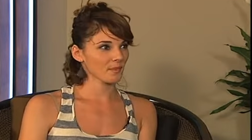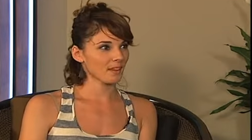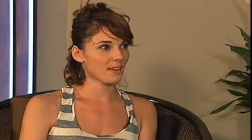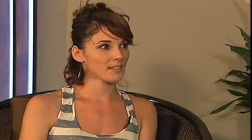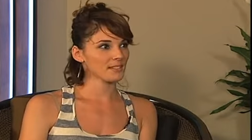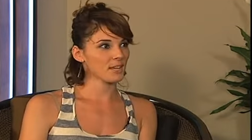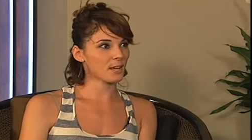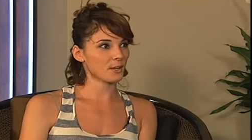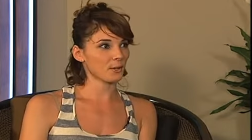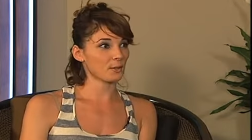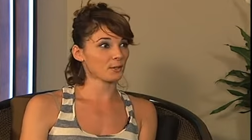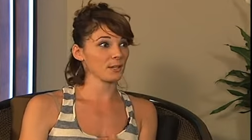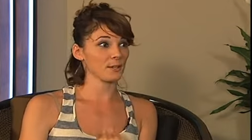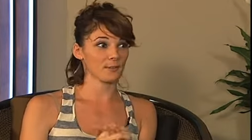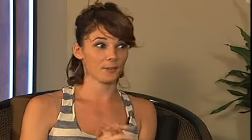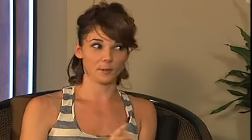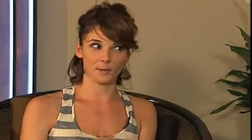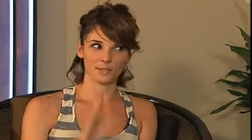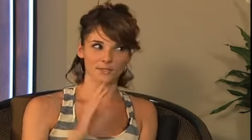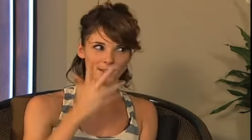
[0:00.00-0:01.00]
take it or leave
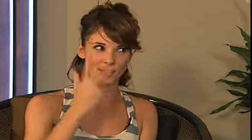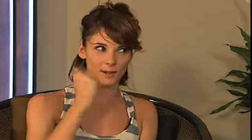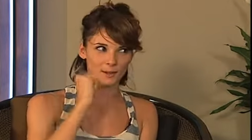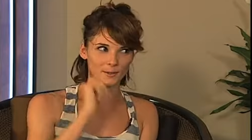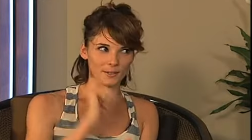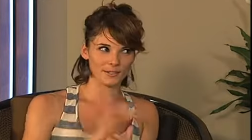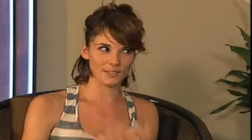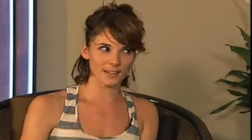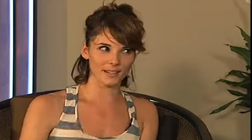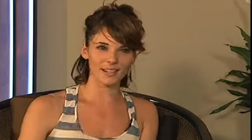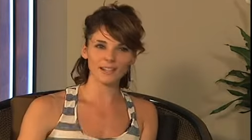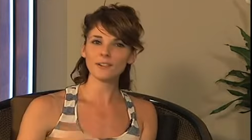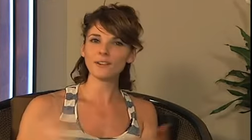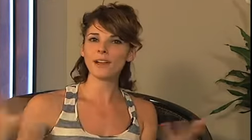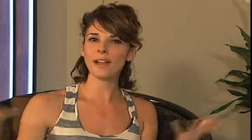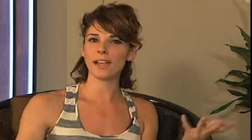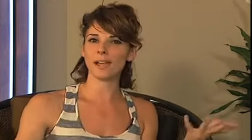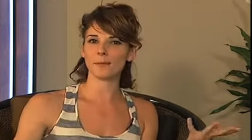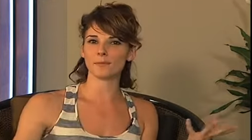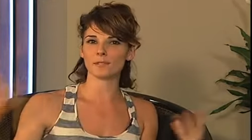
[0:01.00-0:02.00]
it, which is I always say. Here I
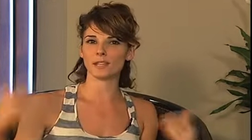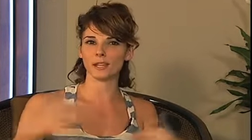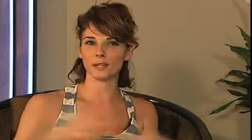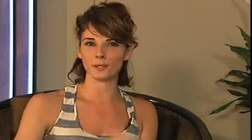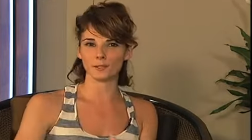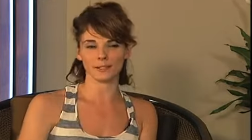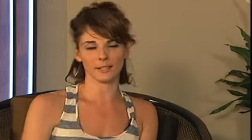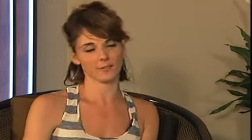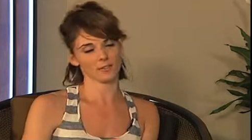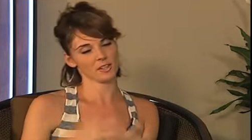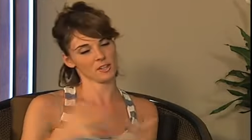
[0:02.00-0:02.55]
am, take it or leave it.